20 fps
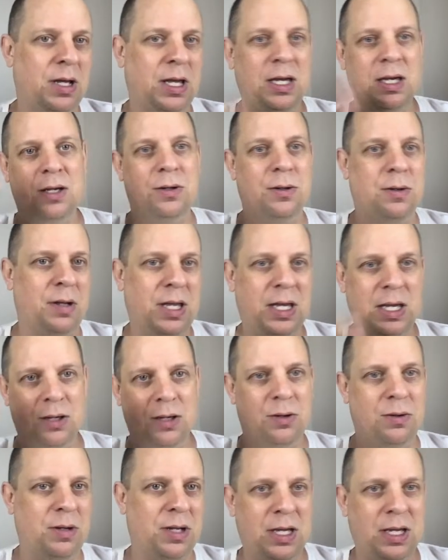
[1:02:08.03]
guilt,
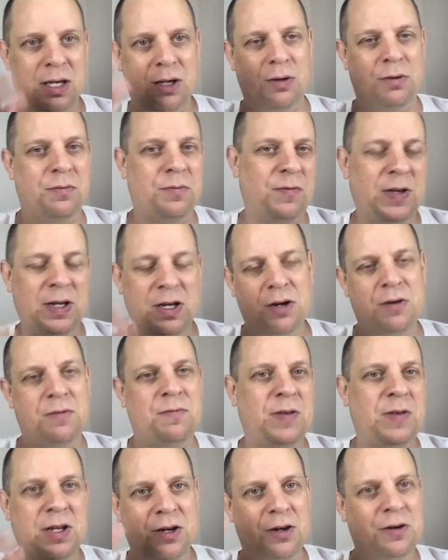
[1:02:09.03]
guilt, guilt, fear,
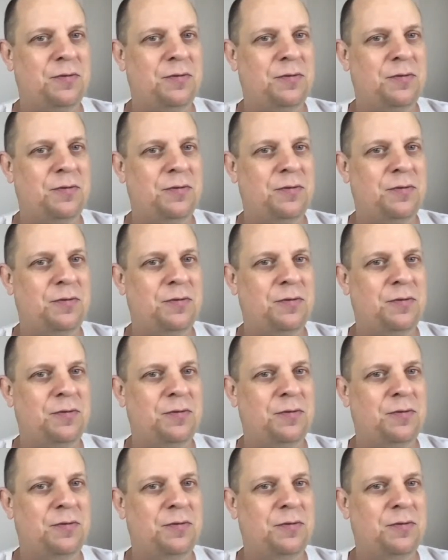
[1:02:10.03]
fear,